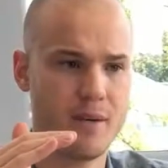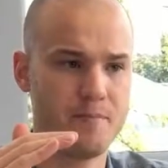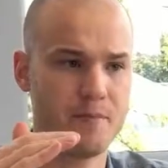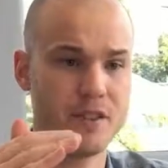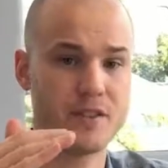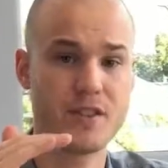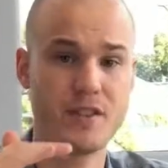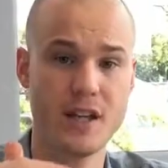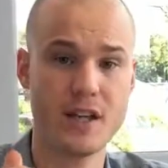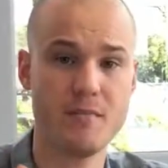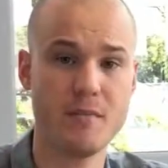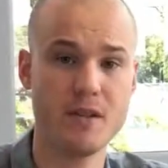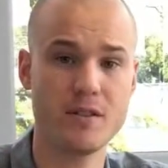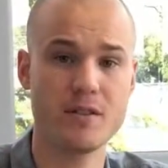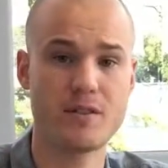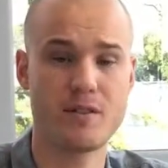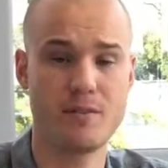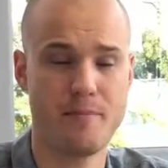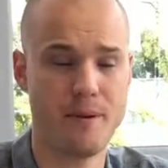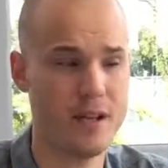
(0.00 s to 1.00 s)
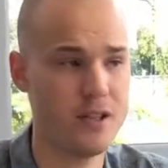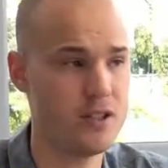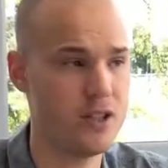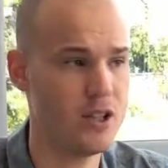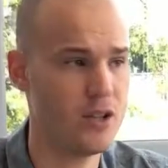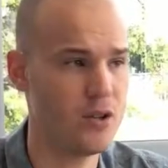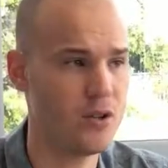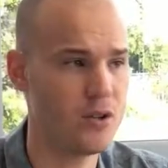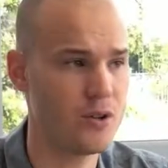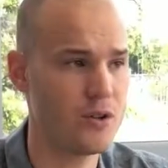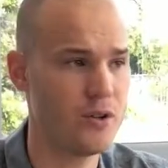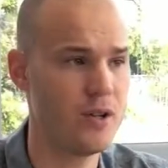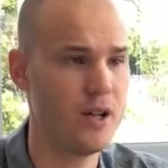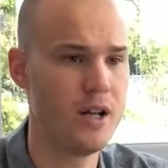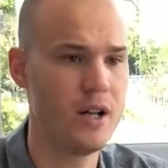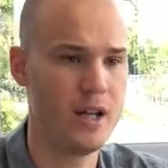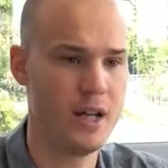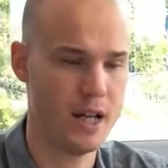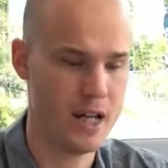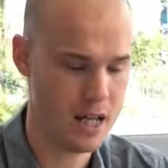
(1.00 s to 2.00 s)
segments depending on
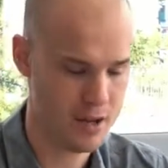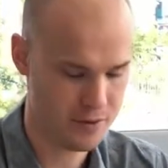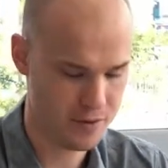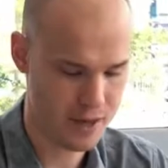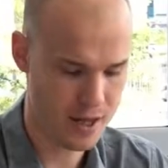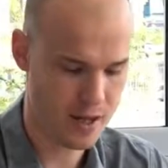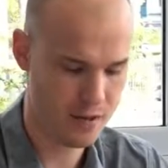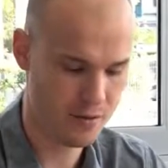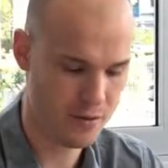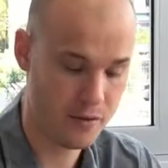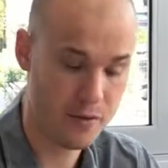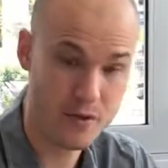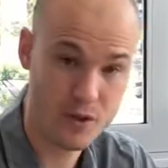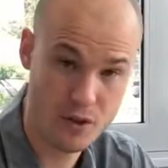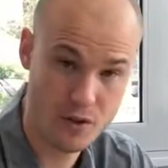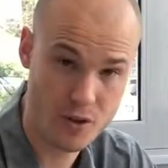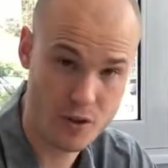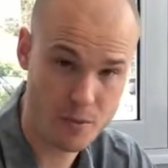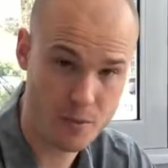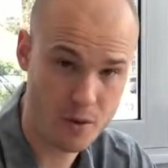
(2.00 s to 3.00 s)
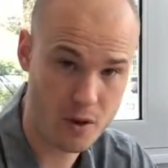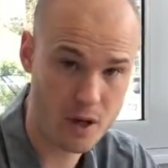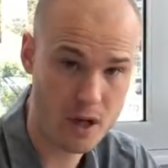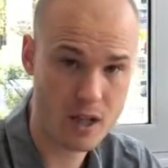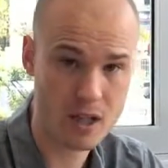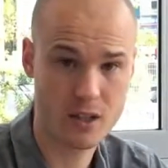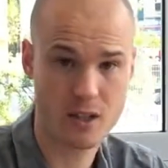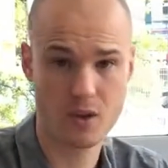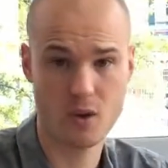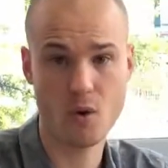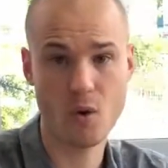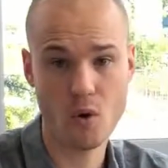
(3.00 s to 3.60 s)
if they've viewed the product